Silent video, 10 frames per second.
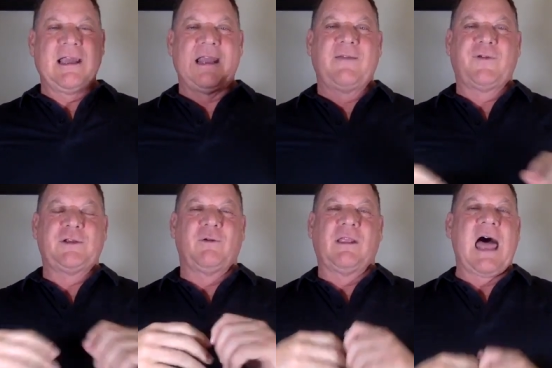And if you
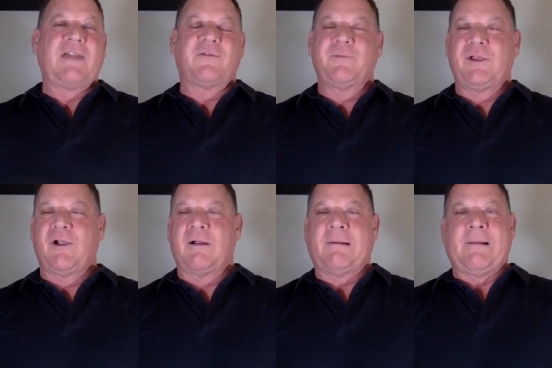do a lot of them,
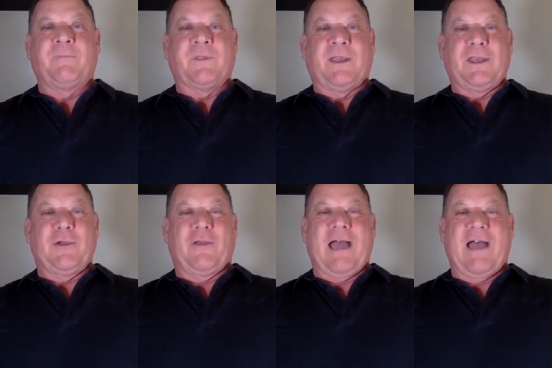you're,
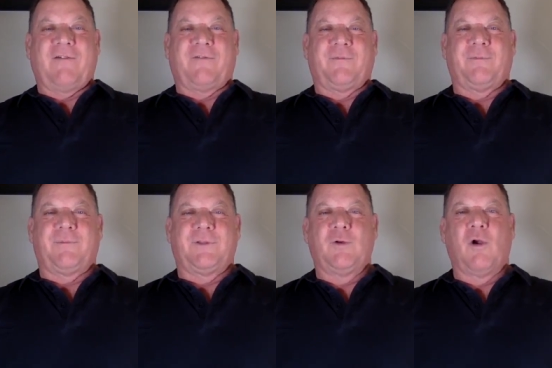you'll have
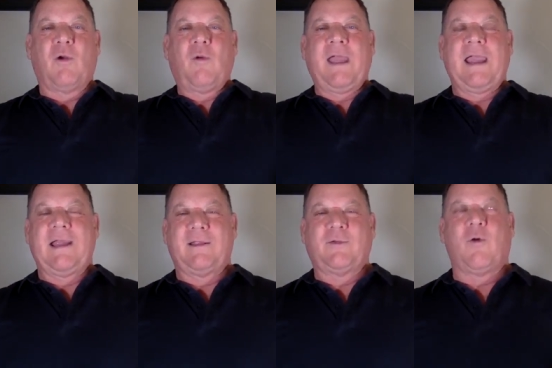doorway
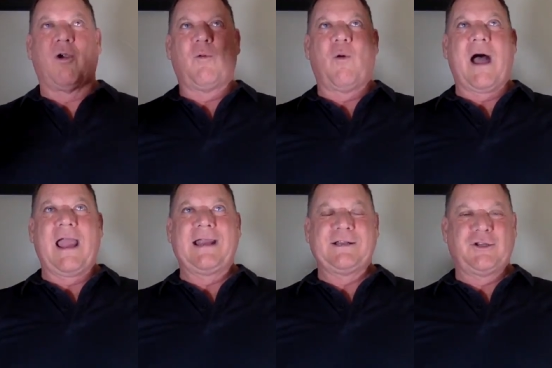door
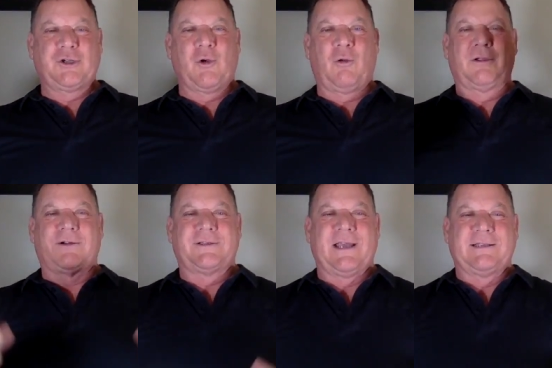wide
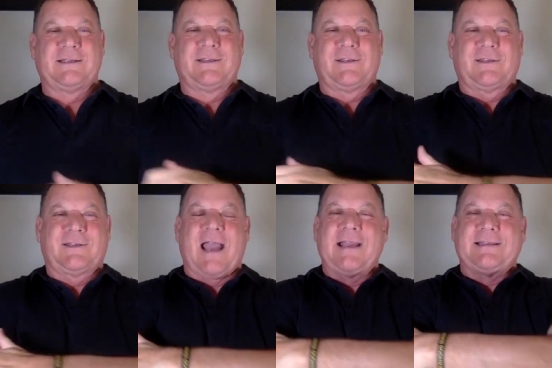shoulders and
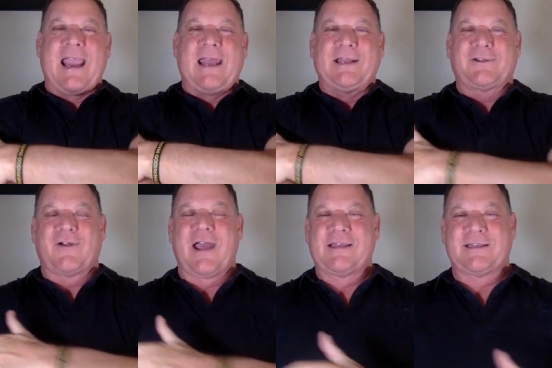titanic
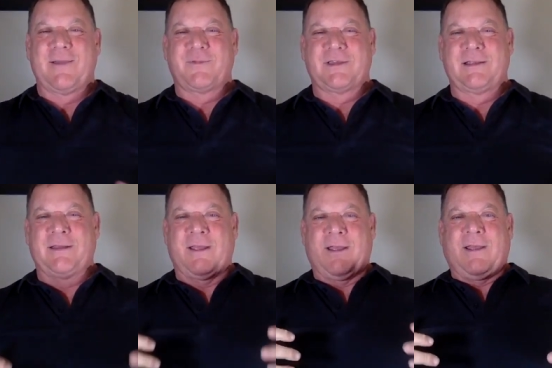triceps and
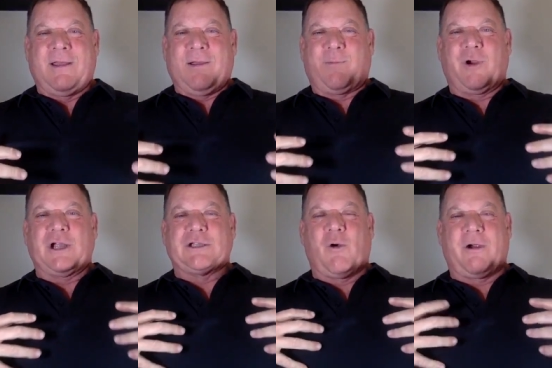
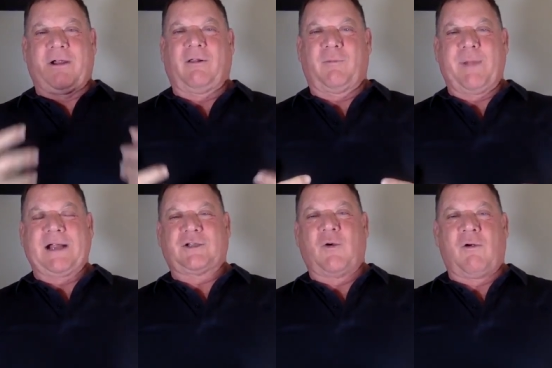purgatorial
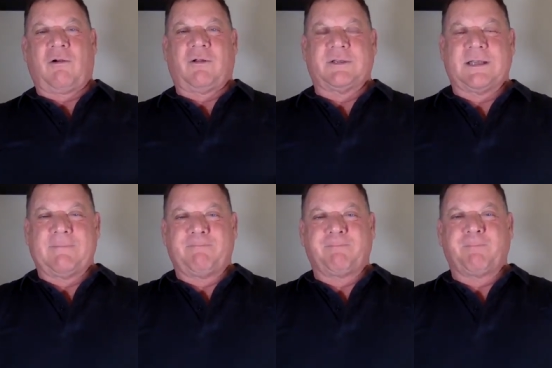pectorals.
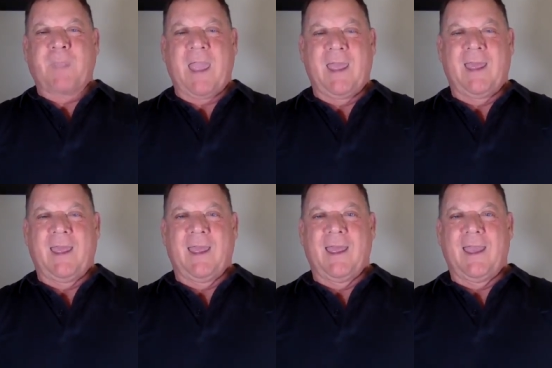
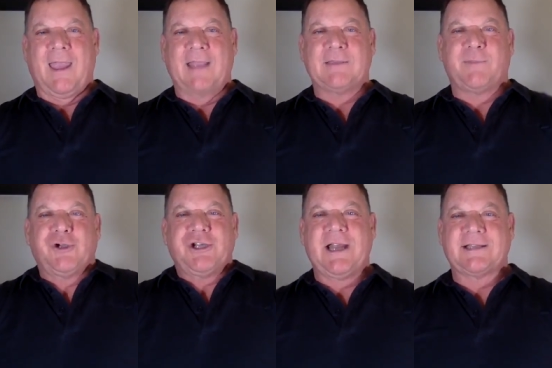It's a
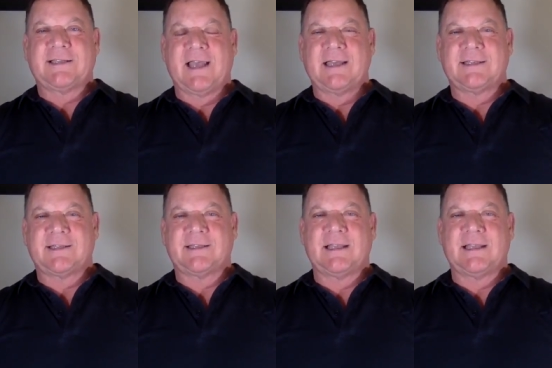pushing exercise.